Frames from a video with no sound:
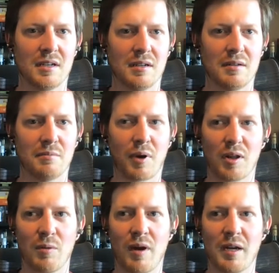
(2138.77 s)

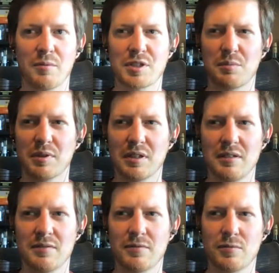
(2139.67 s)
barley wine, which I
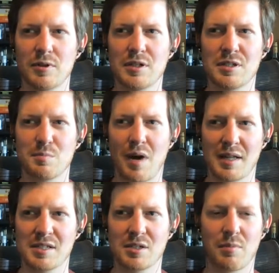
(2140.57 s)
believe was
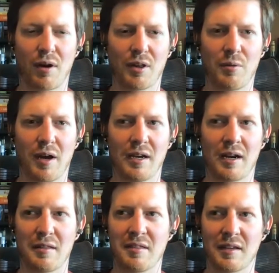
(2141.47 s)
Monster barley wine,
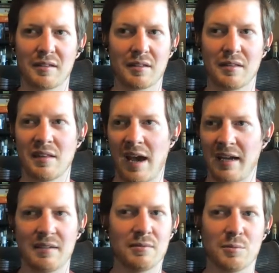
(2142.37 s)
and I think
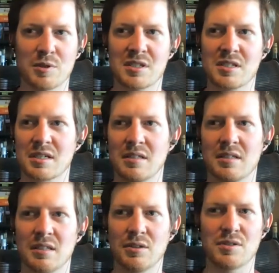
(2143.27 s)
that was
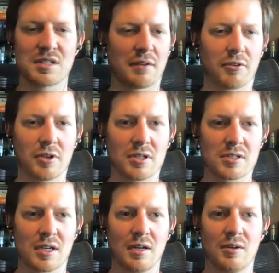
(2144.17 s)
discontinued several
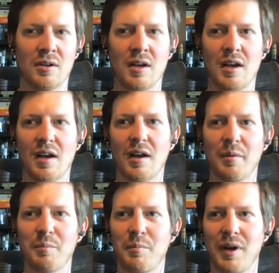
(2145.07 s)
years ago.
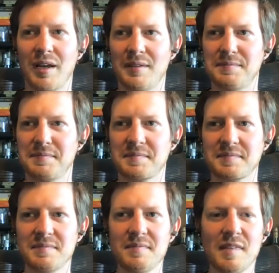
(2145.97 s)
But
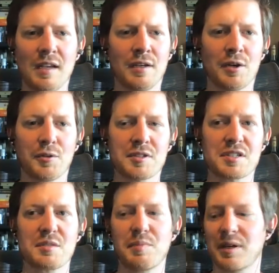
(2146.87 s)
you know, this
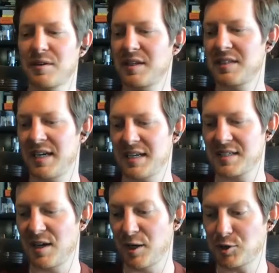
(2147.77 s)
is a beer that
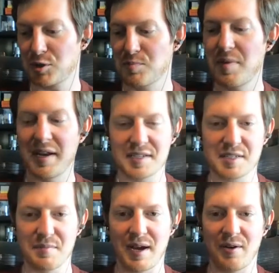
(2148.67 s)
takes a tremendous
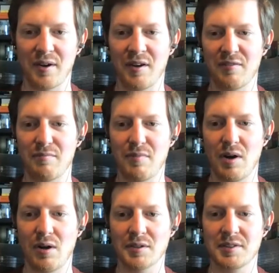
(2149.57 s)
amount of
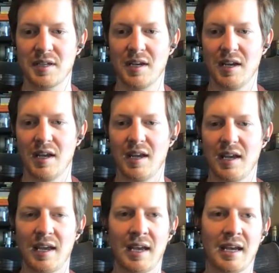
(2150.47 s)
malt,
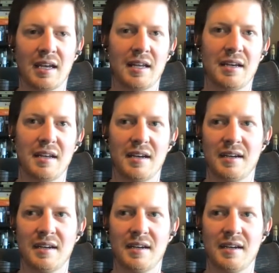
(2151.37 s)
and